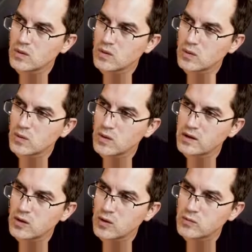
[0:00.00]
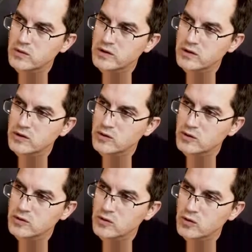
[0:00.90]
one over
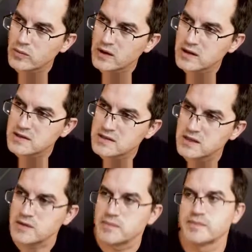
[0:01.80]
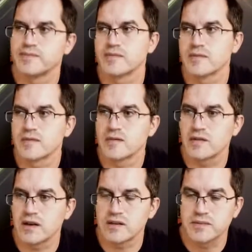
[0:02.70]
iota omega C, right?